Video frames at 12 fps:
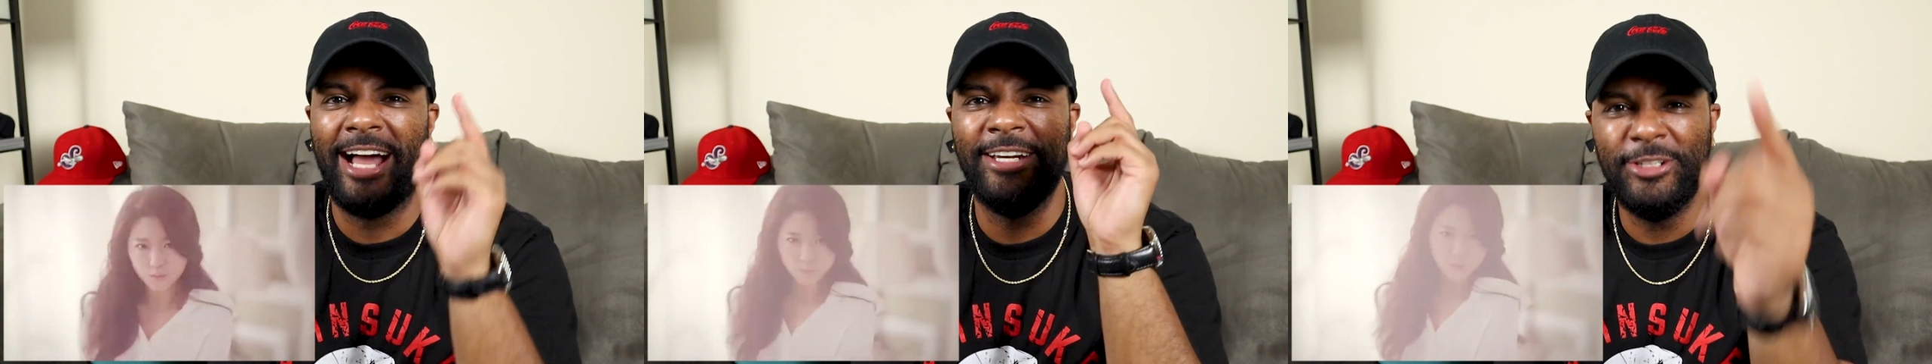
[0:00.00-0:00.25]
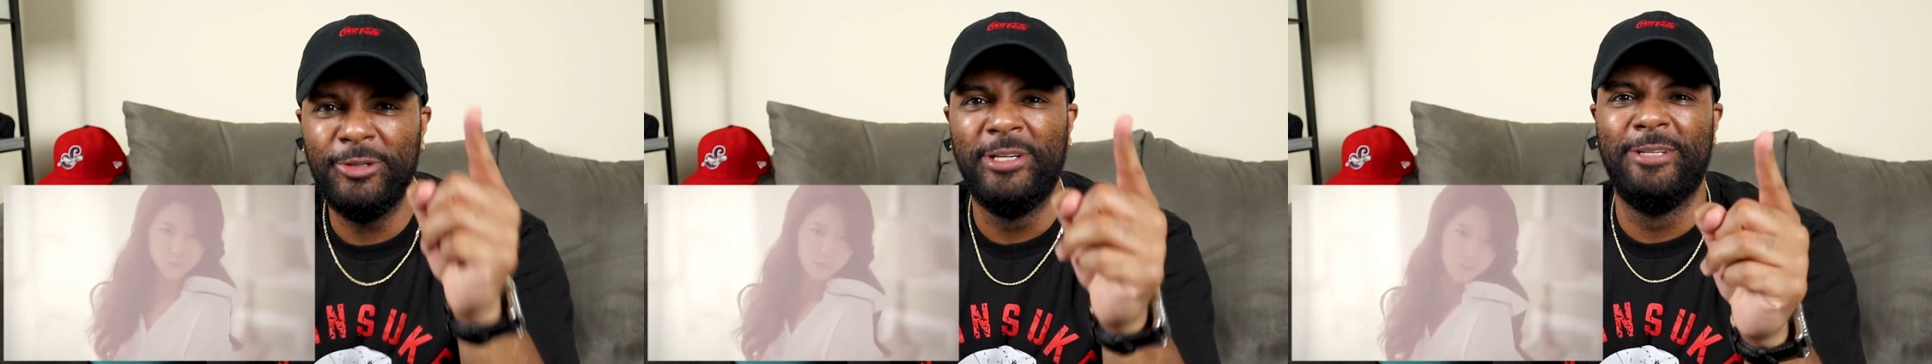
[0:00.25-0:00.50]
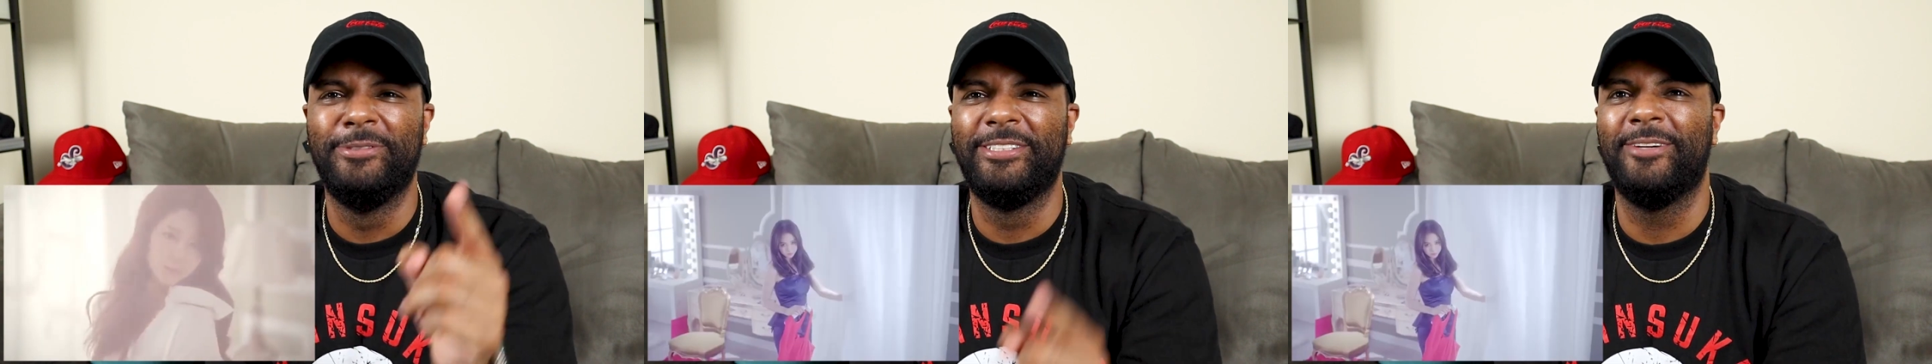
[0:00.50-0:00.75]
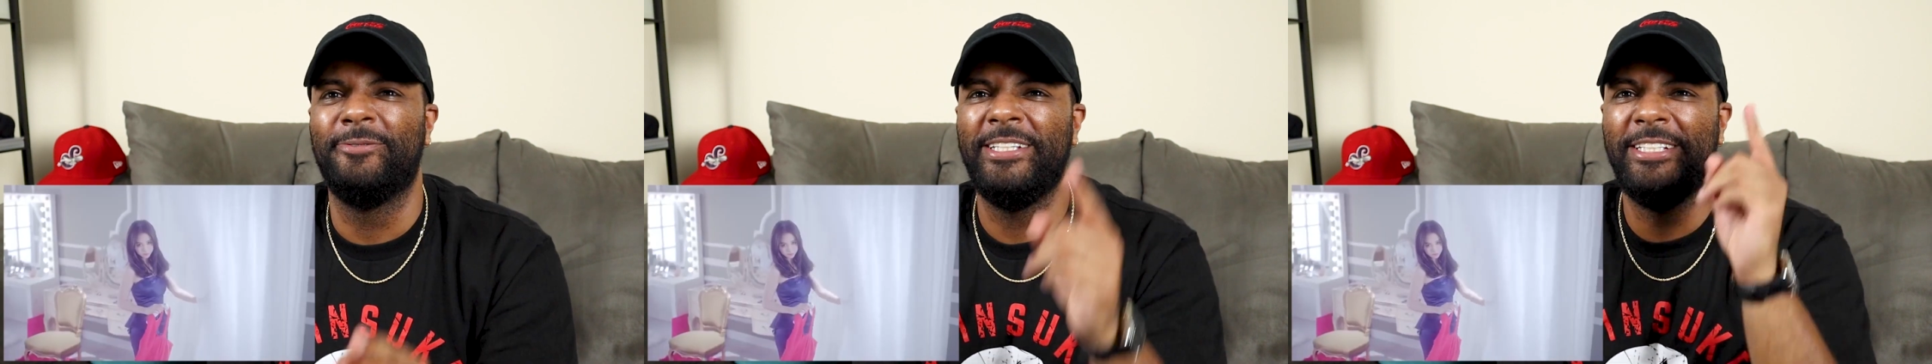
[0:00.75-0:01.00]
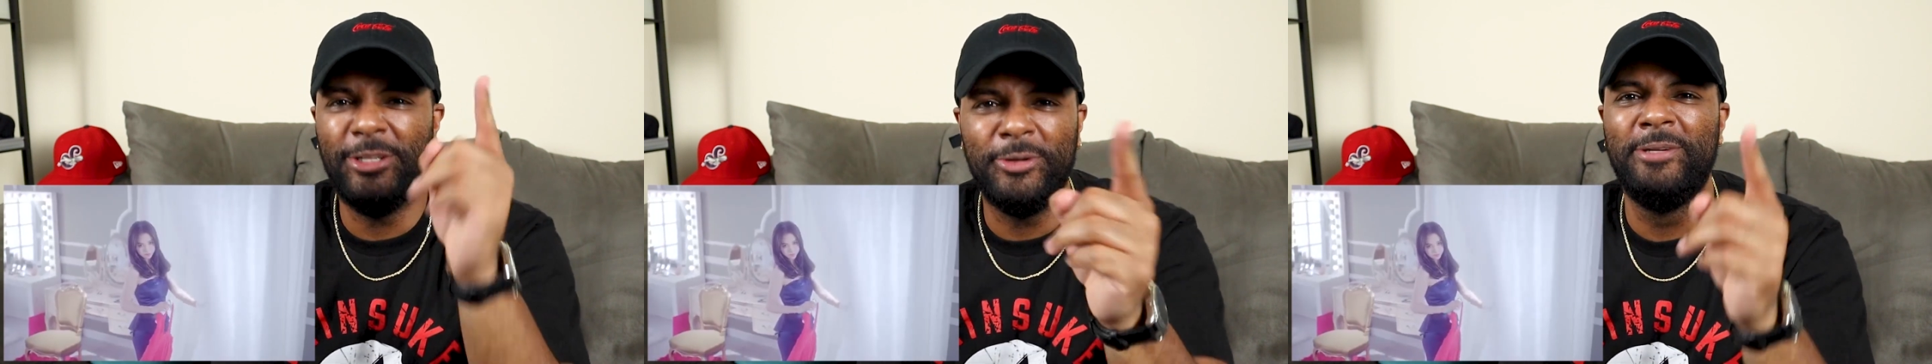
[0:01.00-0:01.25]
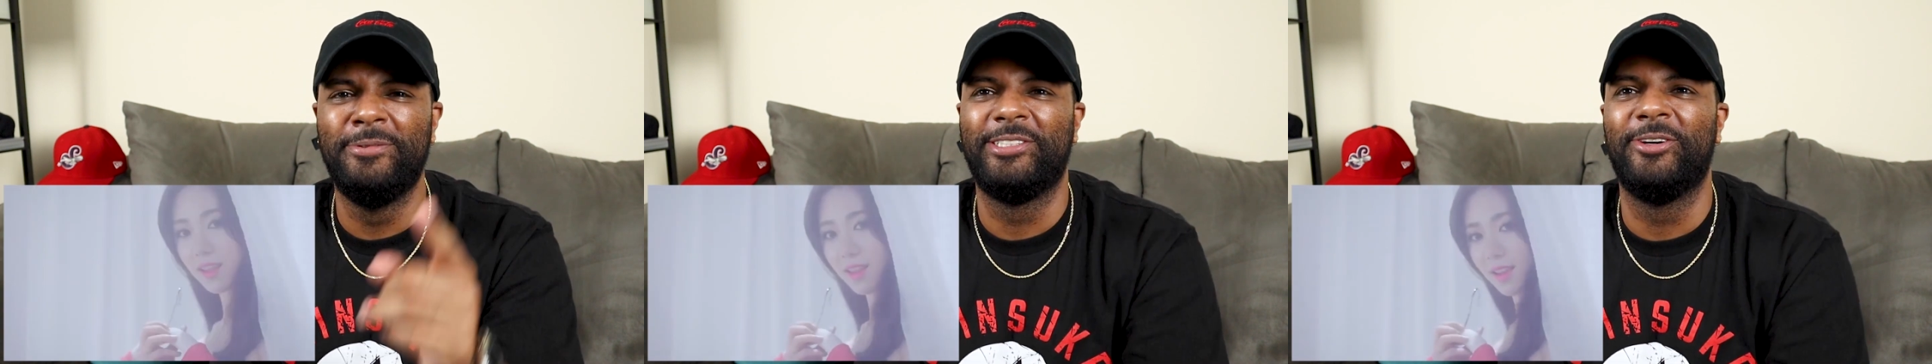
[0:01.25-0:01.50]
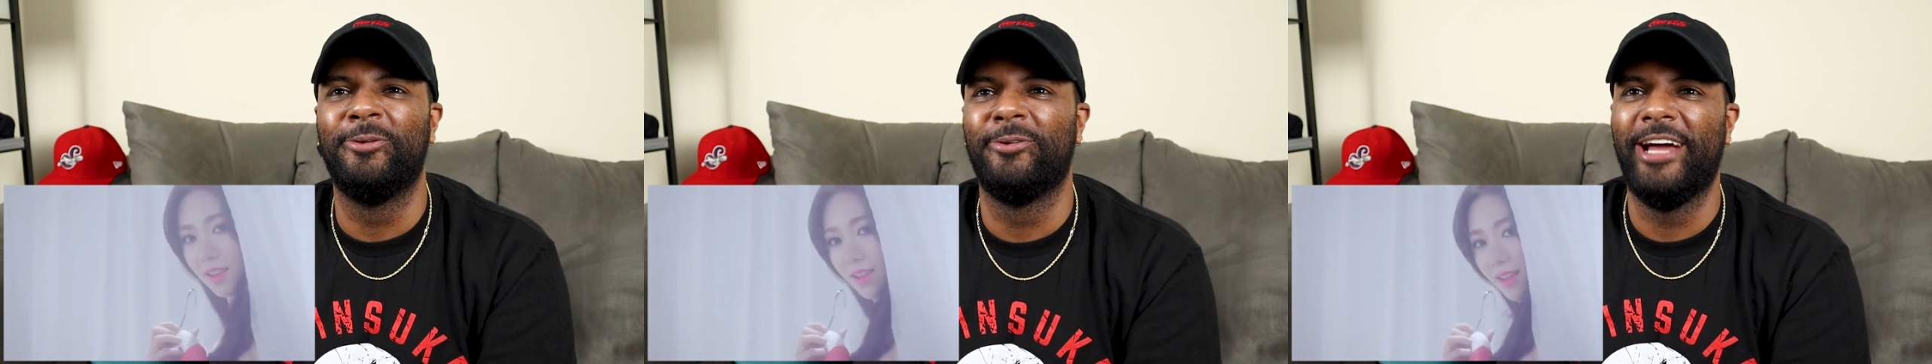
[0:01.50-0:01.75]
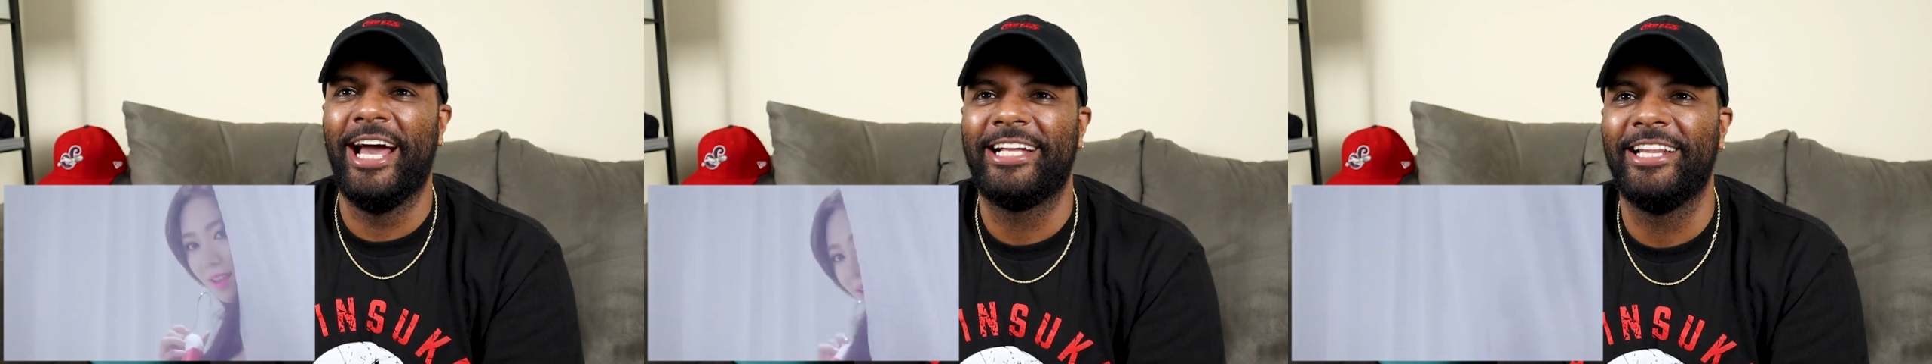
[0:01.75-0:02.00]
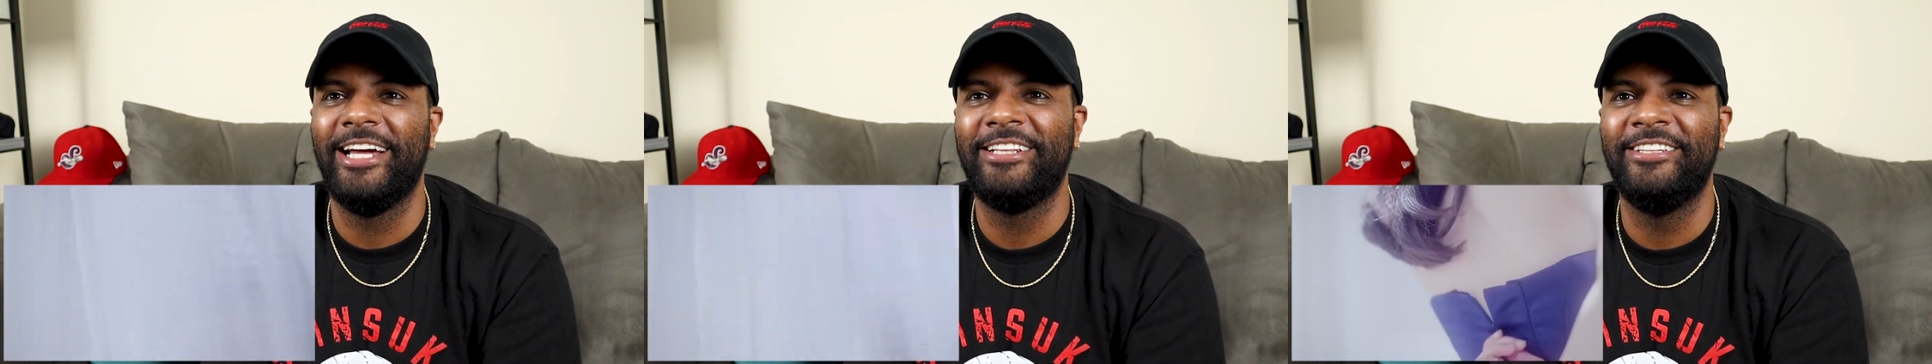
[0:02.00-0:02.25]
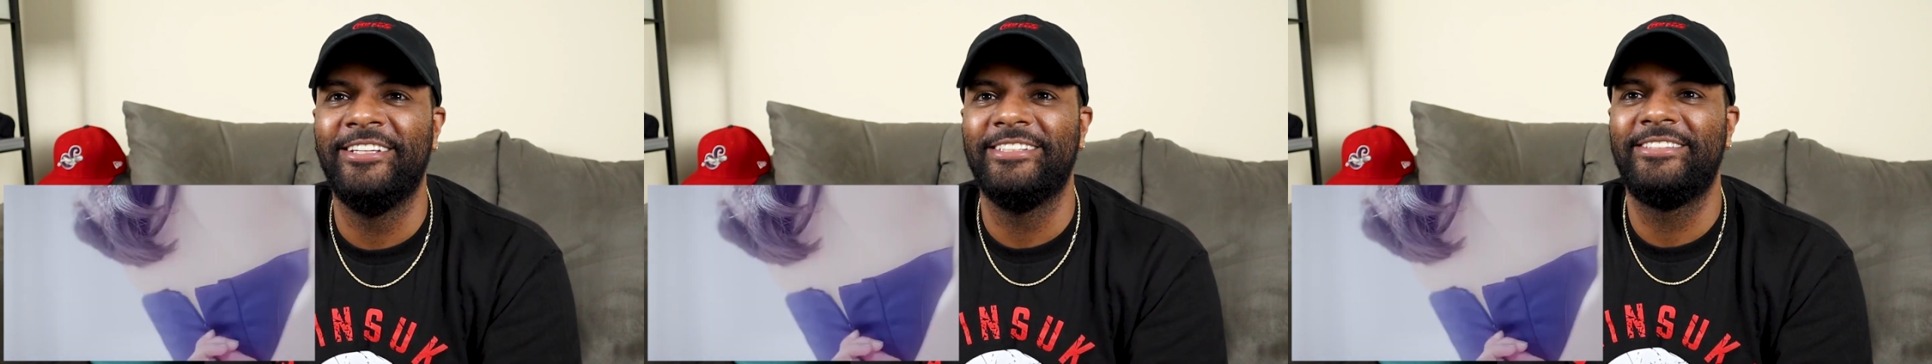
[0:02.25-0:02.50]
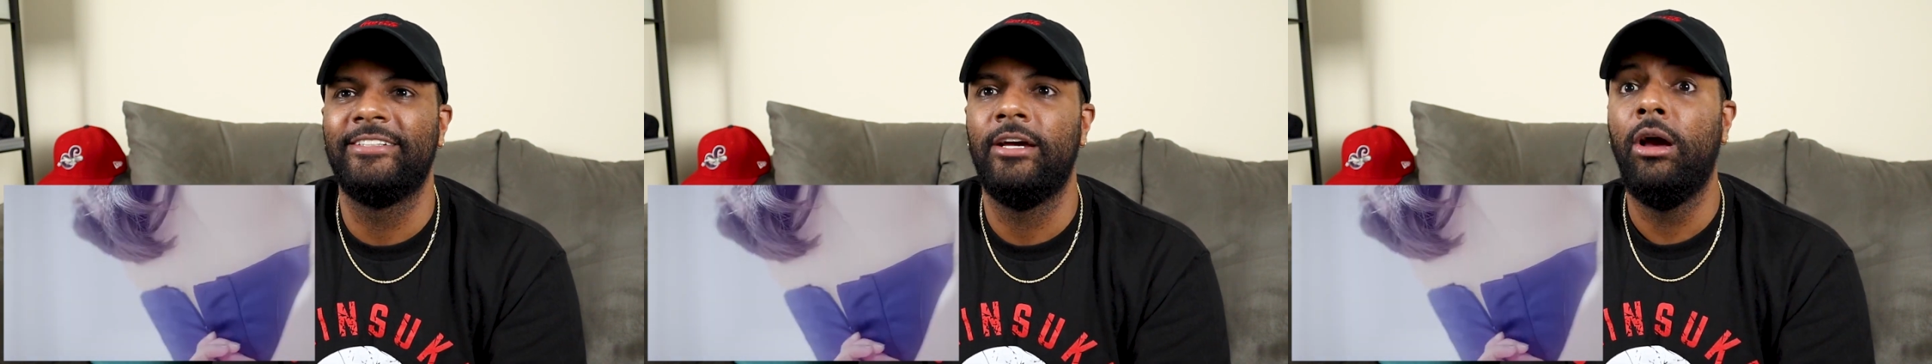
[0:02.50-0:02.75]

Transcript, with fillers: I knew he was we knew he was gonna react like this.